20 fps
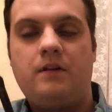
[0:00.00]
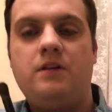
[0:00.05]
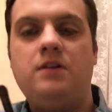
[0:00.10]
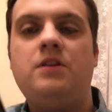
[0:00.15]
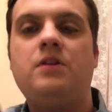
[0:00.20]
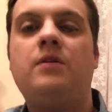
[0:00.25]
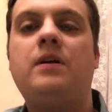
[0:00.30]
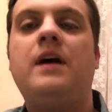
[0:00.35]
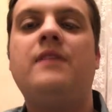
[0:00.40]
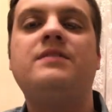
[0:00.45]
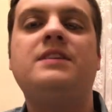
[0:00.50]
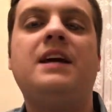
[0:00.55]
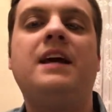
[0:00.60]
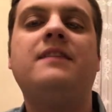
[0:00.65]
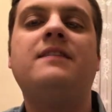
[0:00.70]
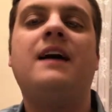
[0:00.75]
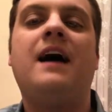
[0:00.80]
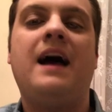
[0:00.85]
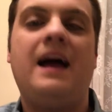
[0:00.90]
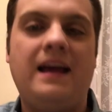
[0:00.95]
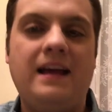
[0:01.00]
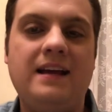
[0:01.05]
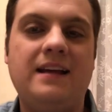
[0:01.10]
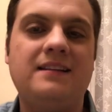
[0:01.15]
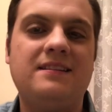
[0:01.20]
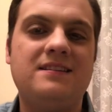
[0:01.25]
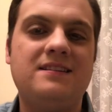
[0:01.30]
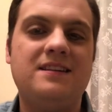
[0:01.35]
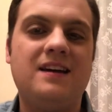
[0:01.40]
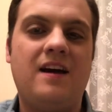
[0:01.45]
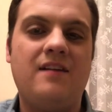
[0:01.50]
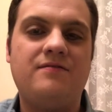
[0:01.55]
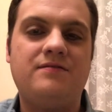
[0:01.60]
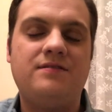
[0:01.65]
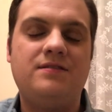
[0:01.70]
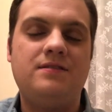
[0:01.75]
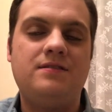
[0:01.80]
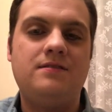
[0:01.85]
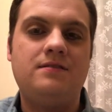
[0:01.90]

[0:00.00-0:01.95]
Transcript: You don't have to get the high-end stuff